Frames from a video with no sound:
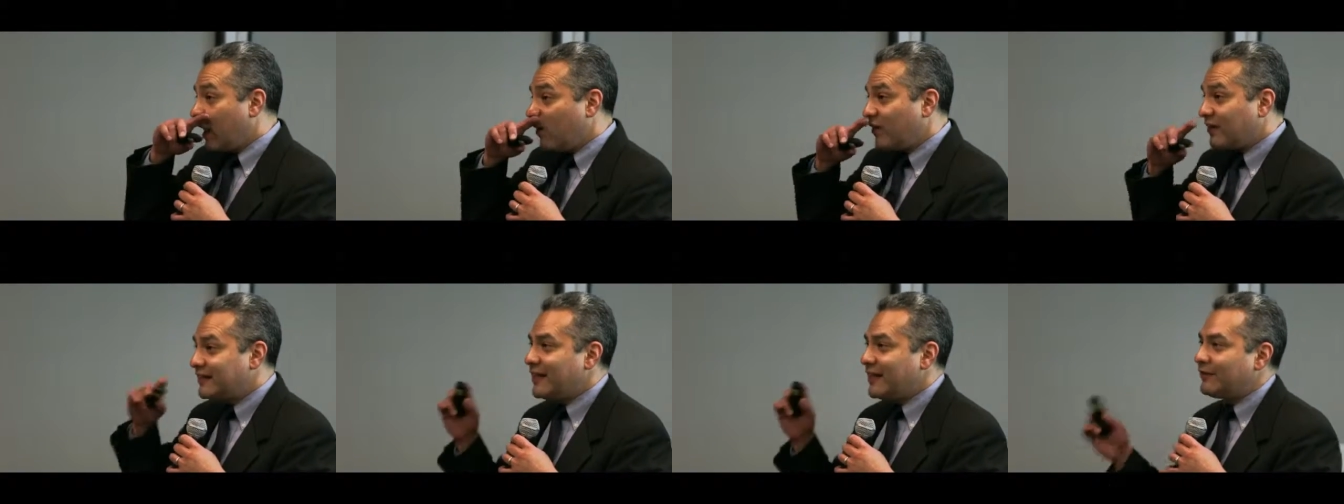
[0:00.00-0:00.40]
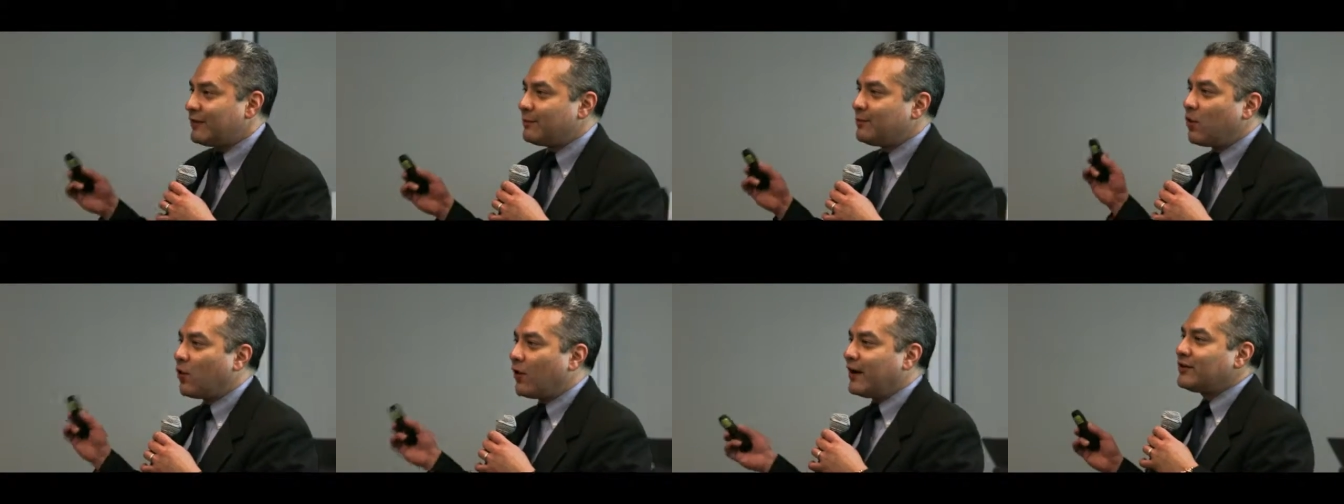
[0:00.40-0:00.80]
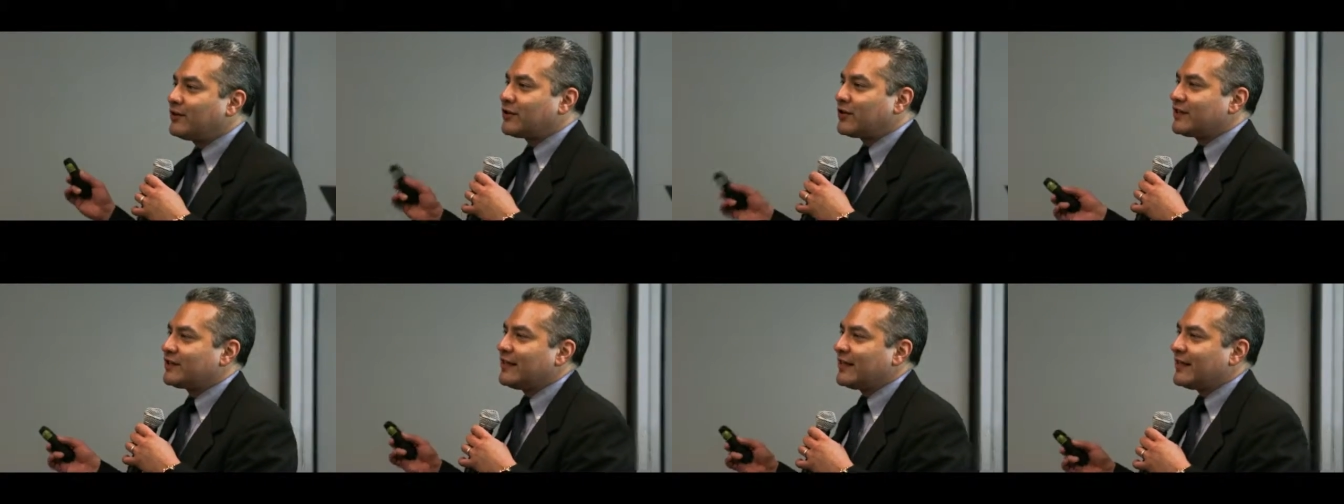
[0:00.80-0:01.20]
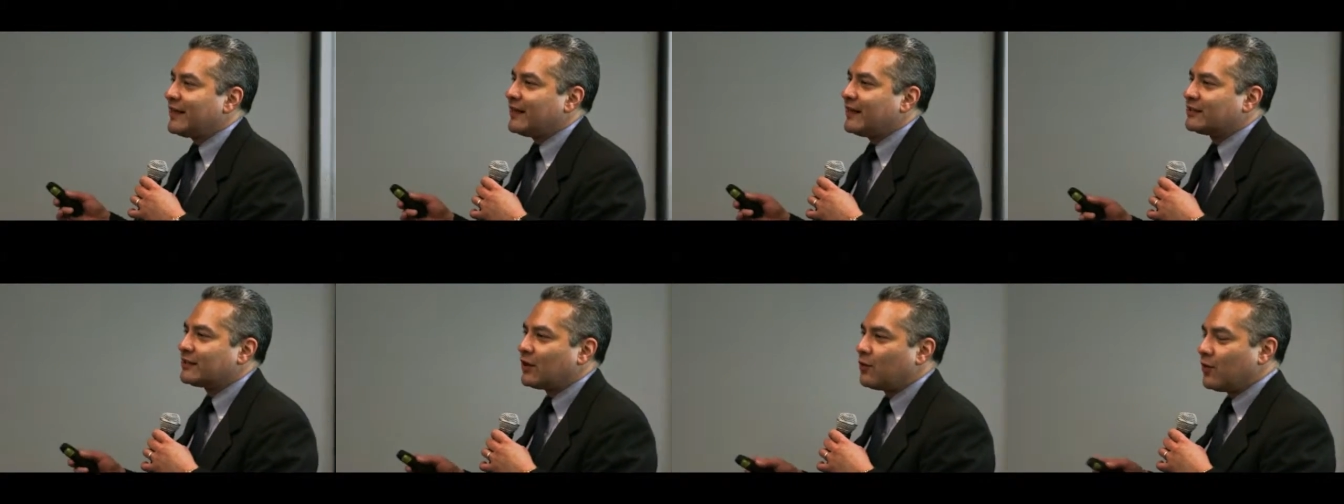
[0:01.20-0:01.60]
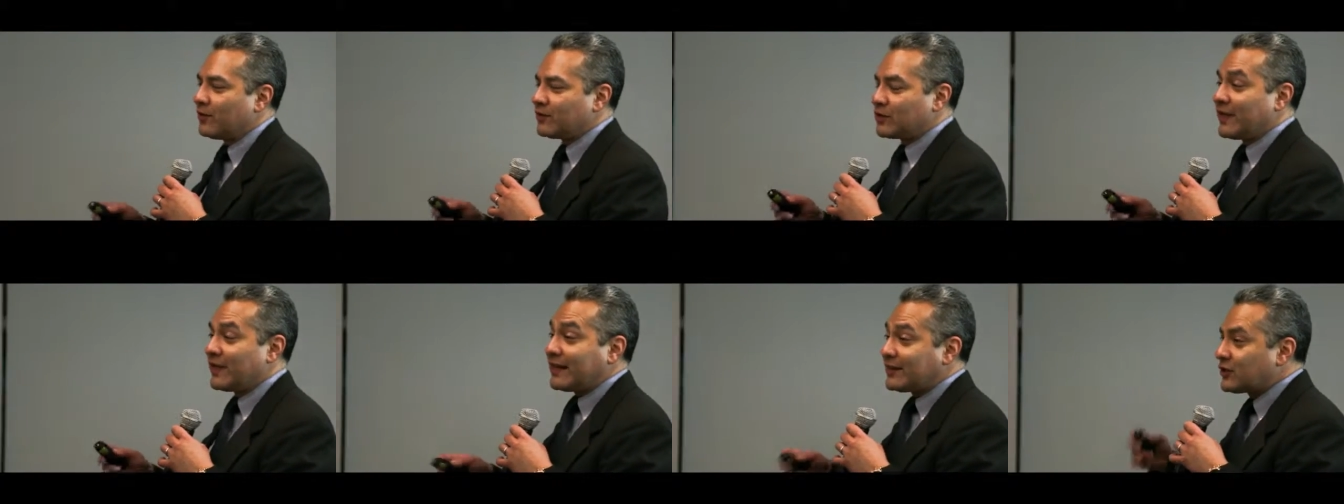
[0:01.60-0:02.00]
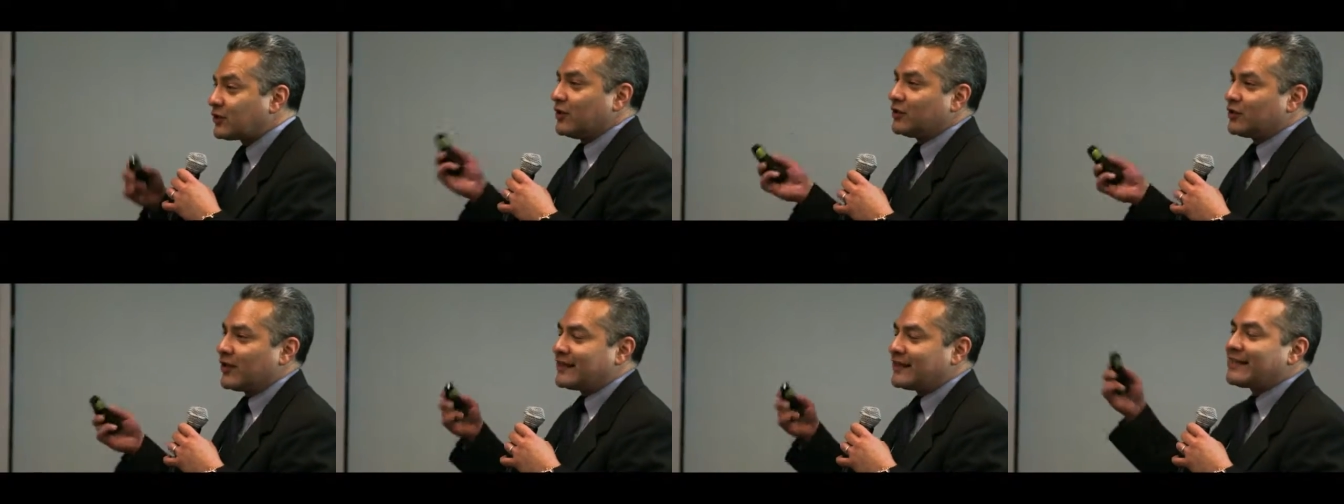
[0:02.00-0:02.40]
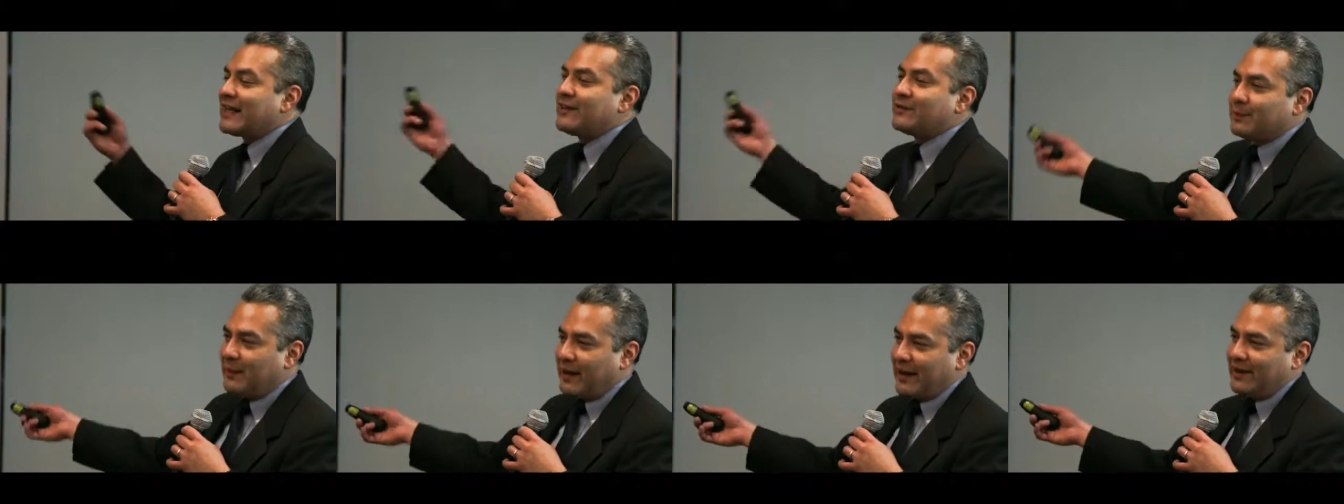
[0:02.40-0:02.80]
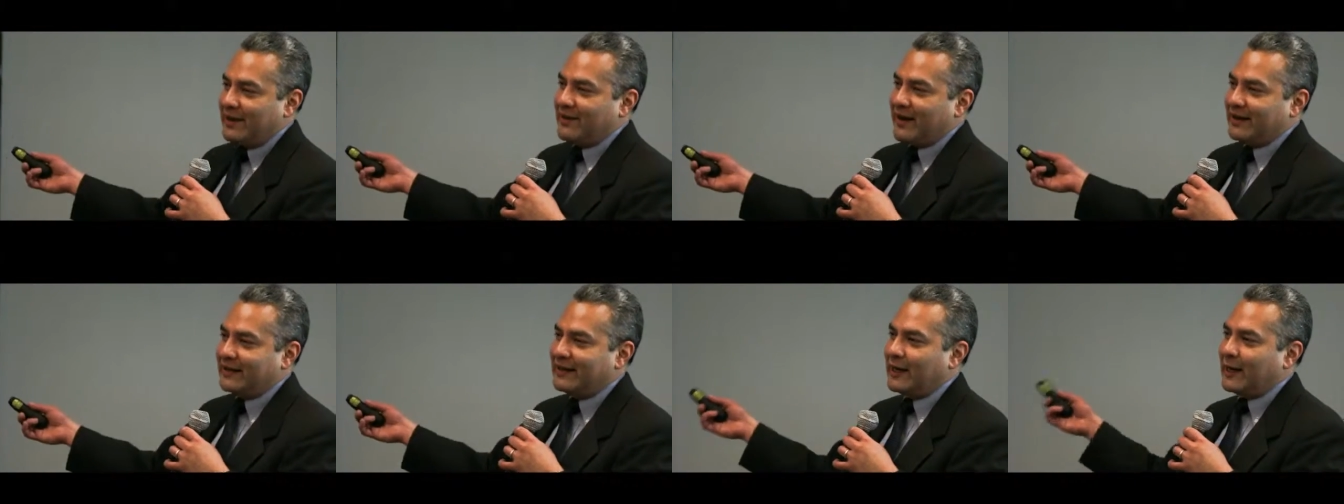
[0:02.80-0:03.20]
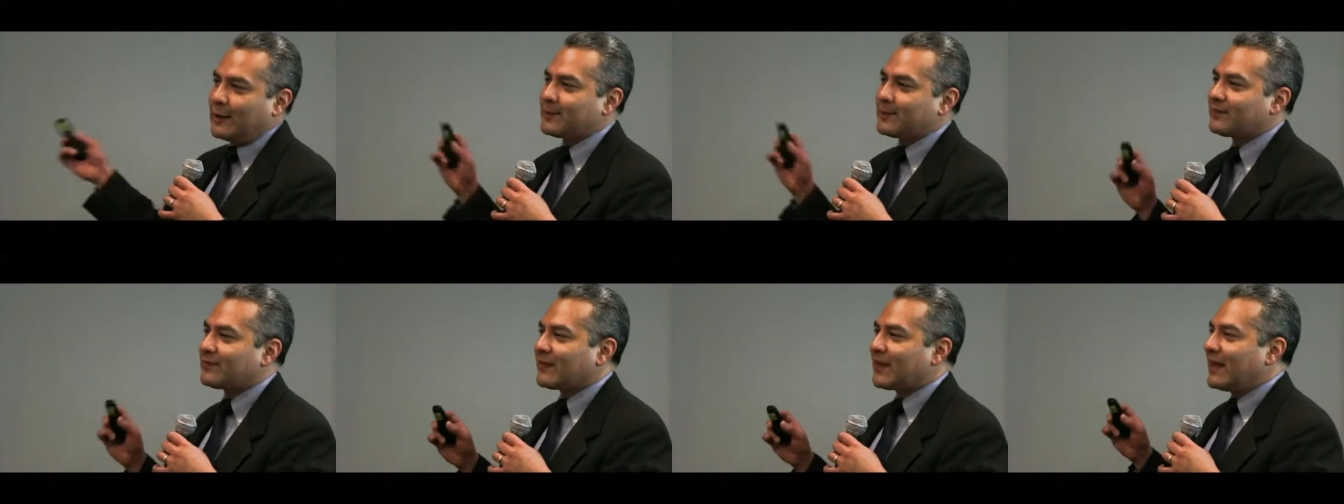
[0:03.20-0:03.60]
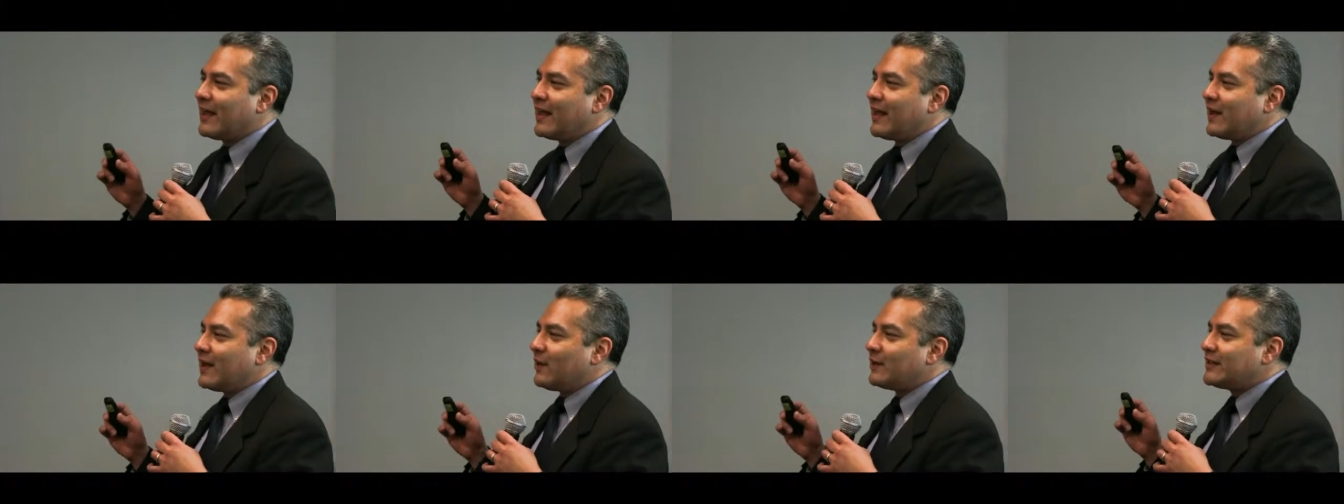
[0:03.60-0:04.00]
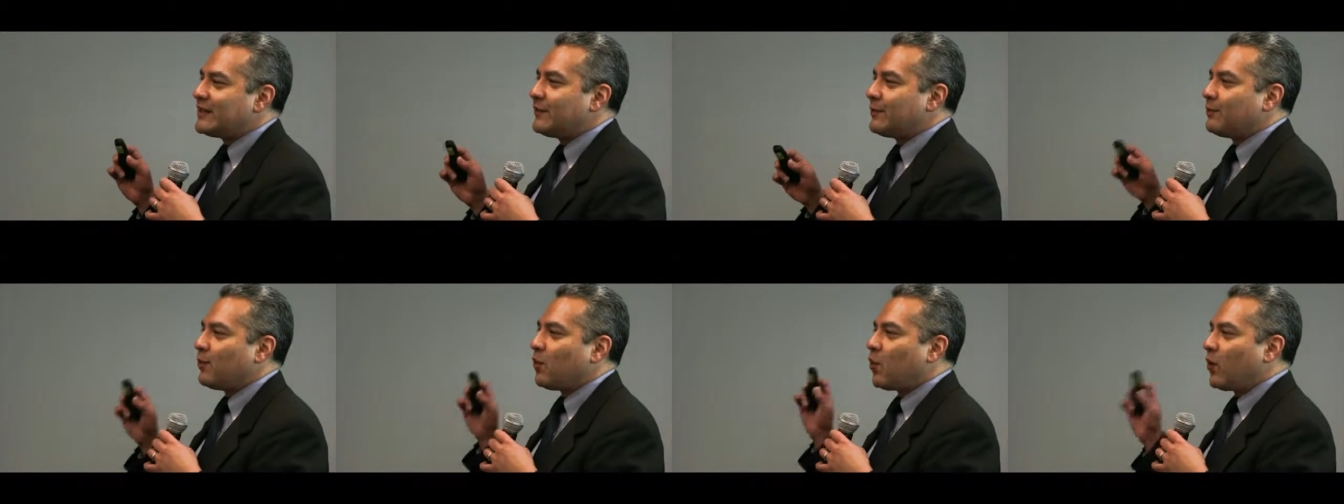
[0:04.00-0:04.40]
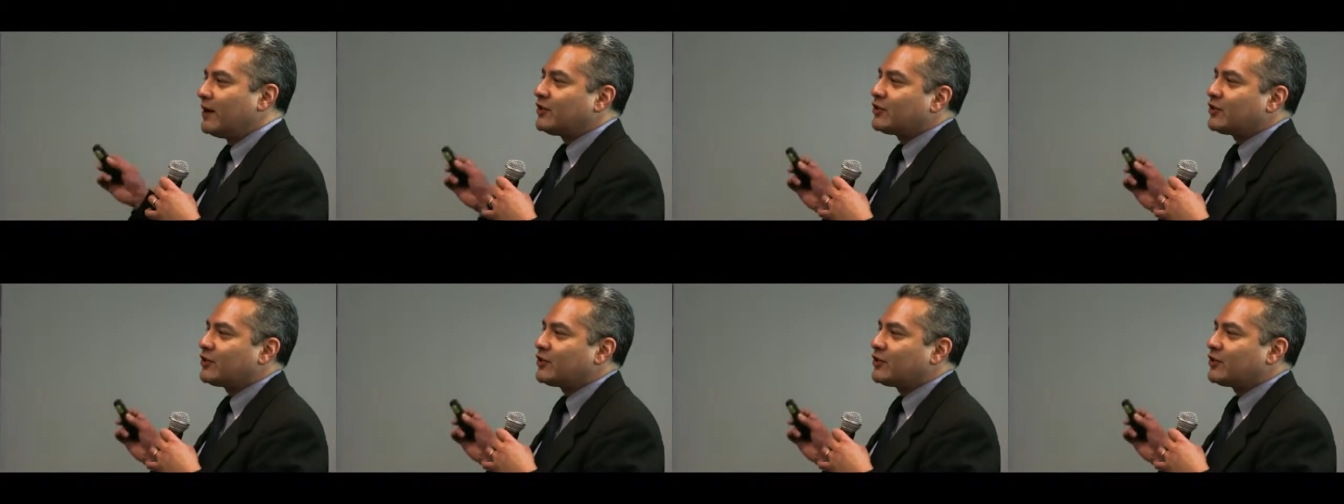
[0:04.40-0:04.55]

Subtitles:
What's even more interesting here, so that's good, so that saves money right there. What's even more